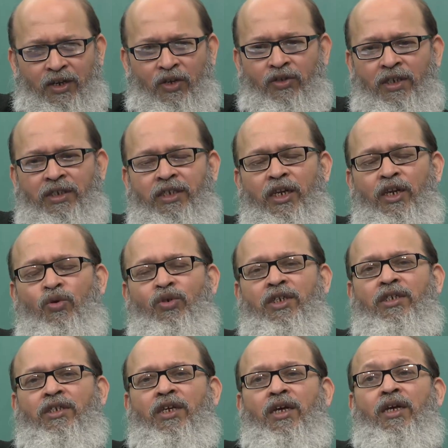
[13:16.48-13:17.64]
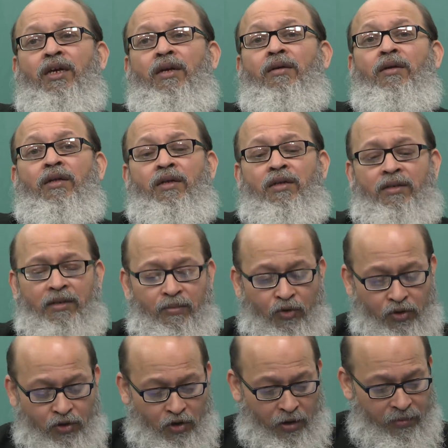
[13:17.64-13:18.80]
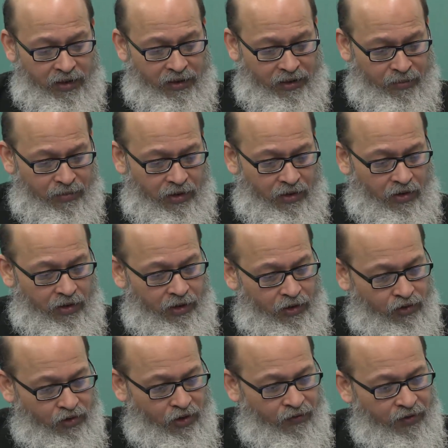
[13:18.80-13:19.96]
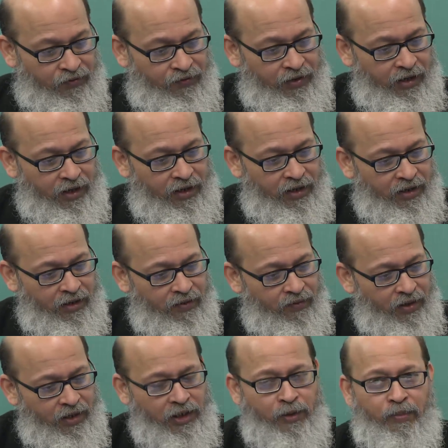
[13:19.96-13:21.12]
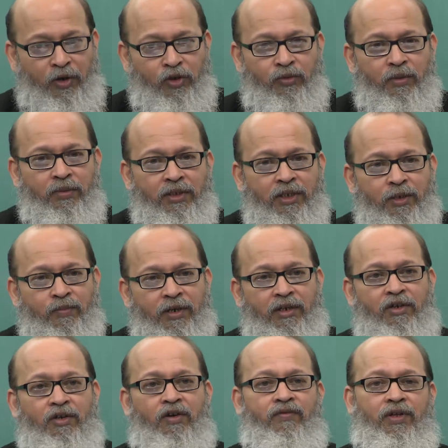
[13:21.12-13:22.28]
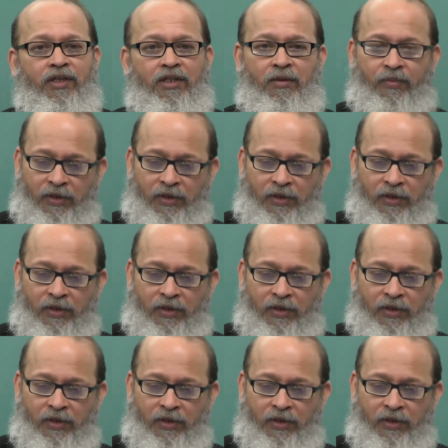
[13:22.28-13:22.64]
Now, these delusions, the most common is something called delusion of infidelity, where a spouse may be suspecting of the other